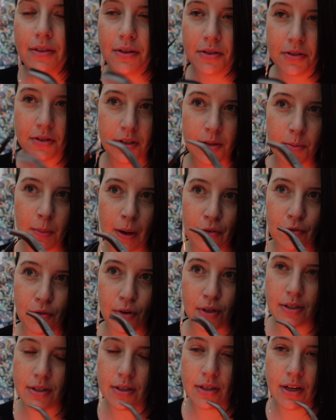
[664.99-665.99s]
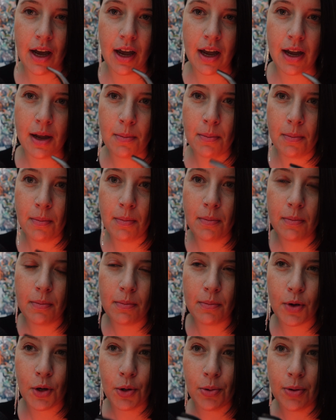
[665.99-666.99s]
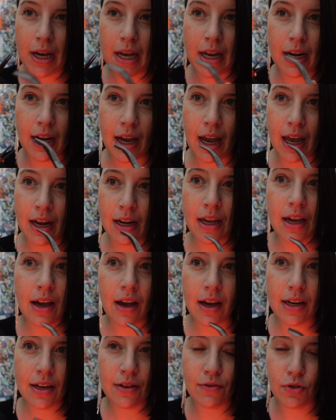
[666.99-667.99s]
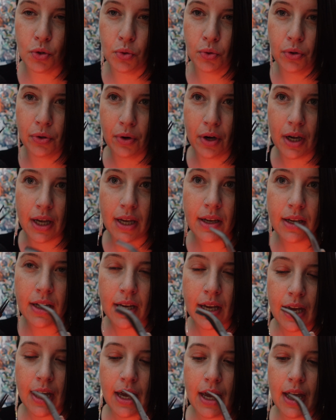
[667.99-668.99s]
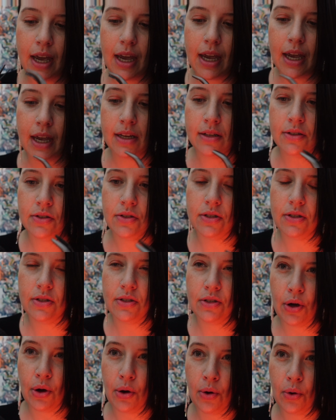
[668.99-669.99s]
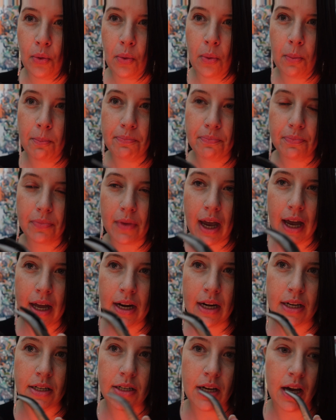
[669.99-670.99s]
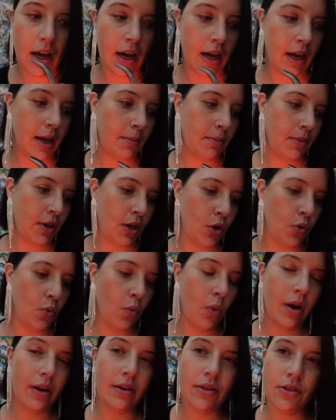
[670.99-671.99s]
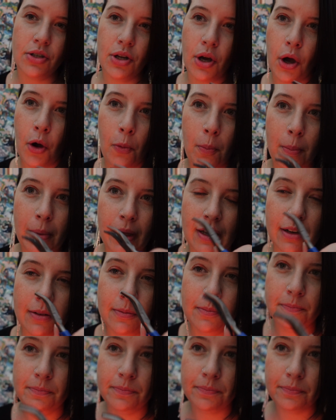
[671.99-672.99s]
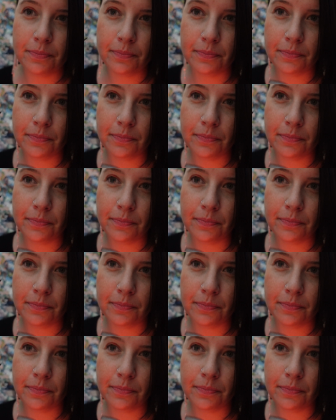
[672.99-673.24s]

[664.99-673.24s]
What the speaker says: This is my first time creating any kind of jewelry, and so anytime you want to open